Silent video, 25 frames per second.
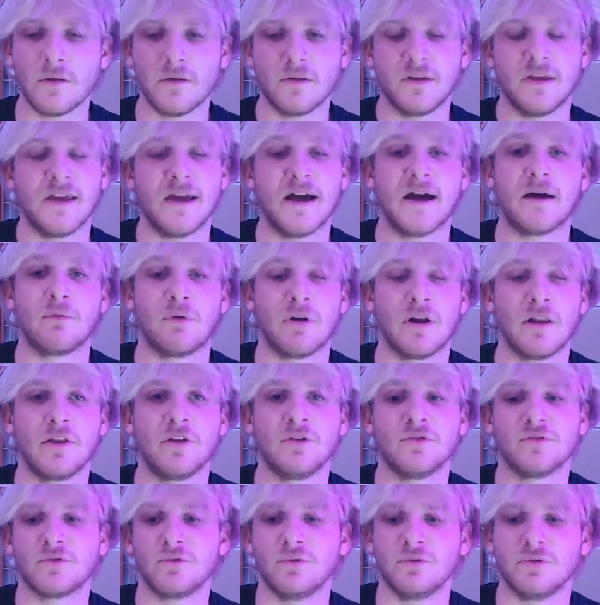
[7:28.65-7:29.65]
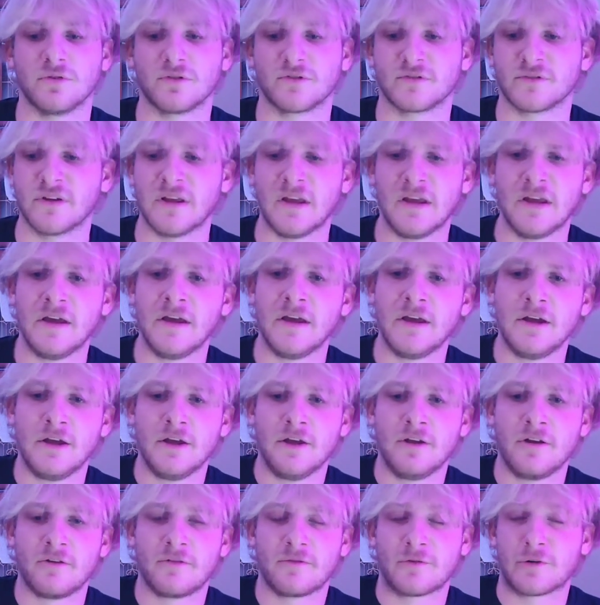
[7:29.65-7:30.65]
He got one of those coolers
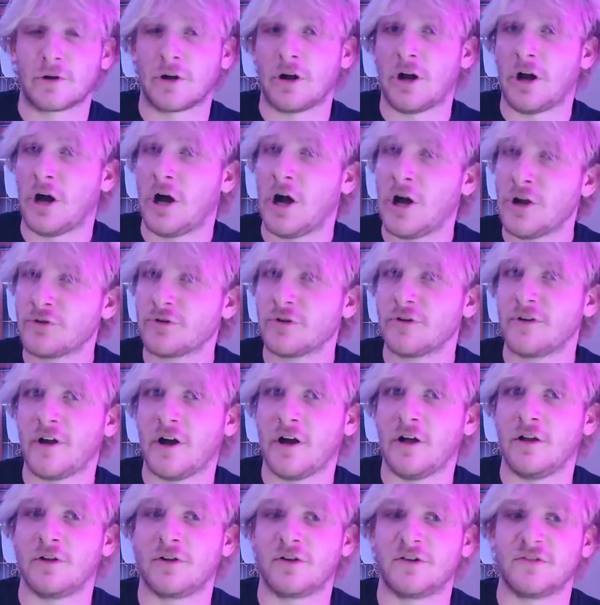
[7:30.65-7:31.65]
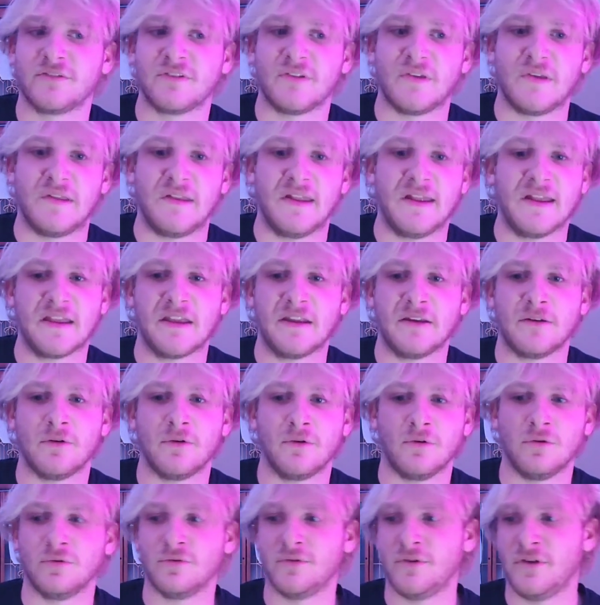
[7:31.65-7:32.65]
for $100, and it can
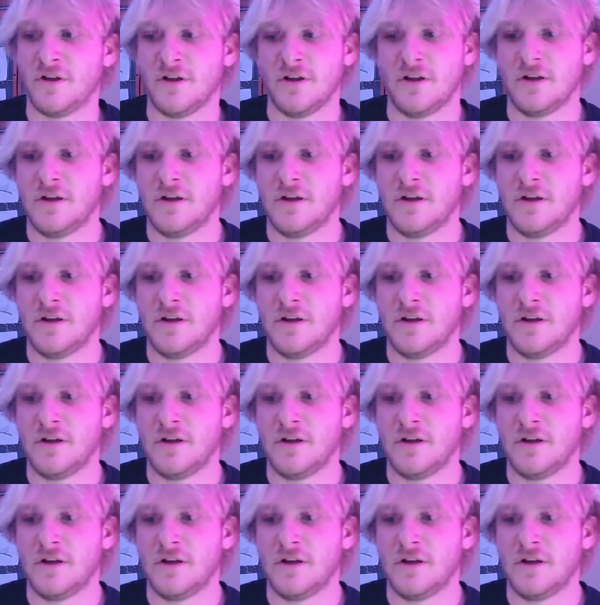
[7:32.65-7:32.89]
hold